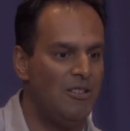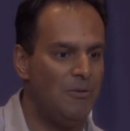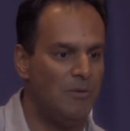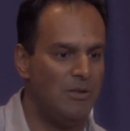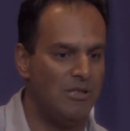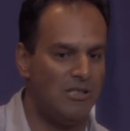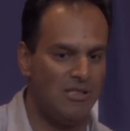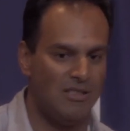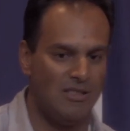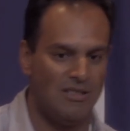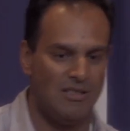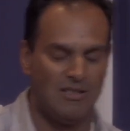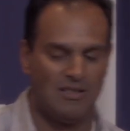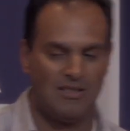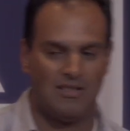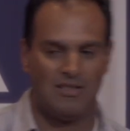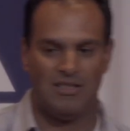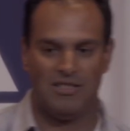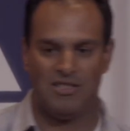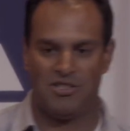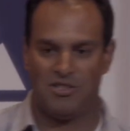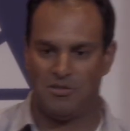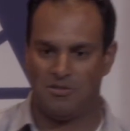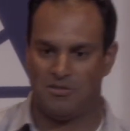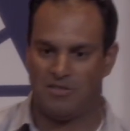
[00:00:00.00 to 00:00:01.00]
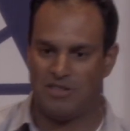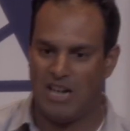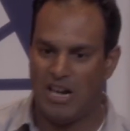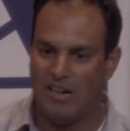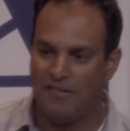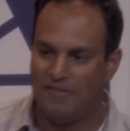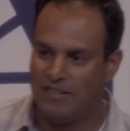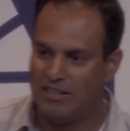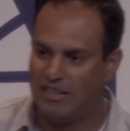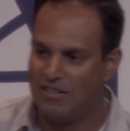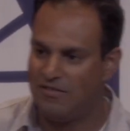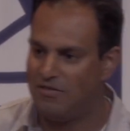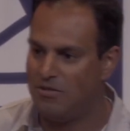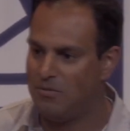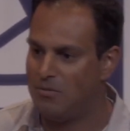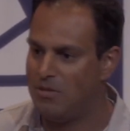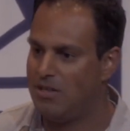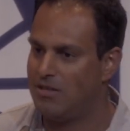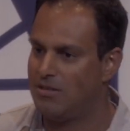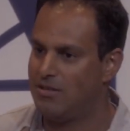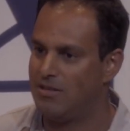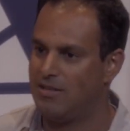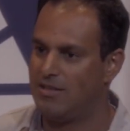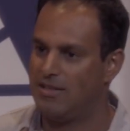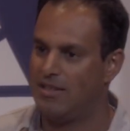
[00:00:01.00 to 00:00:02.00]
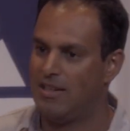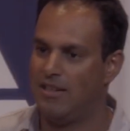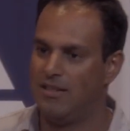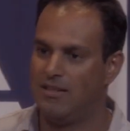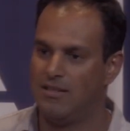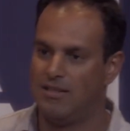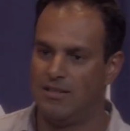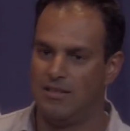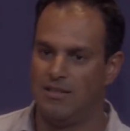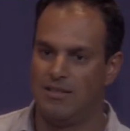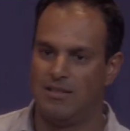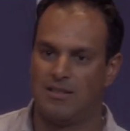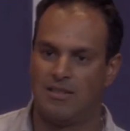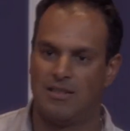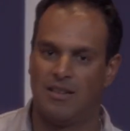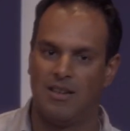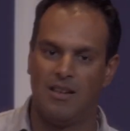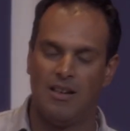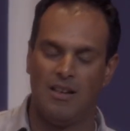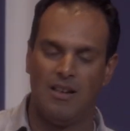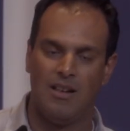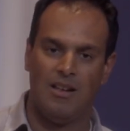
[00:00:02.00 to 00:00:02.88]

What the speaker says: which is the geographic information sciences,